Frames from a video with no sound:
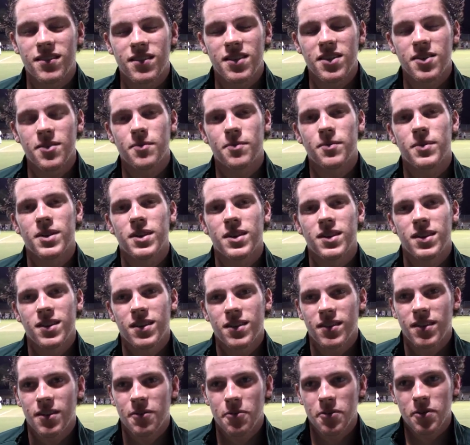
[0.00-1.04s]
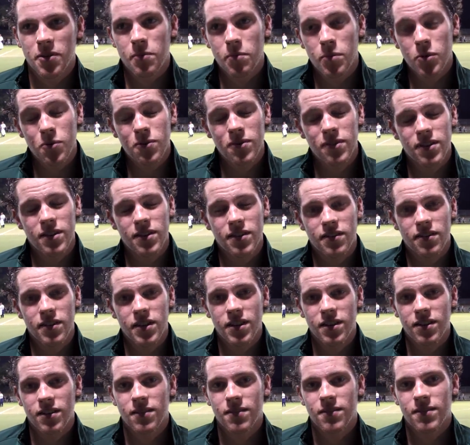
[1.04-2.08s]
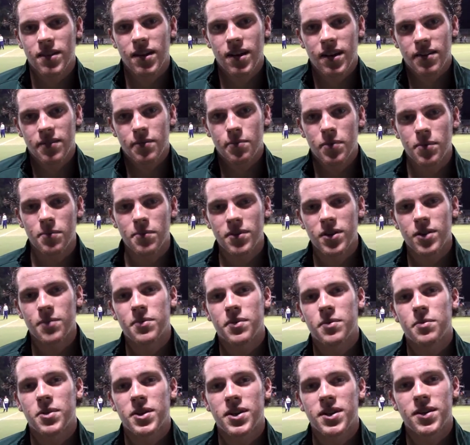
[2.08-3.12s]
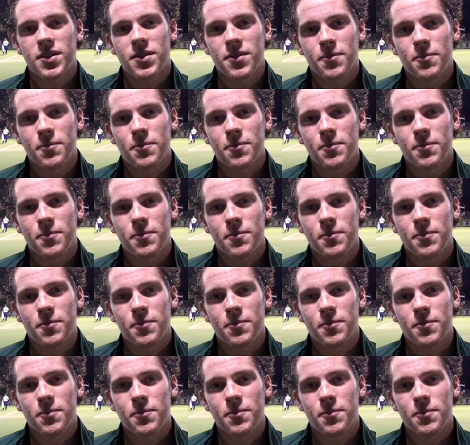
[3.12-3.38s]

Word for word: team, they really boosted us in, got us pumped up to play.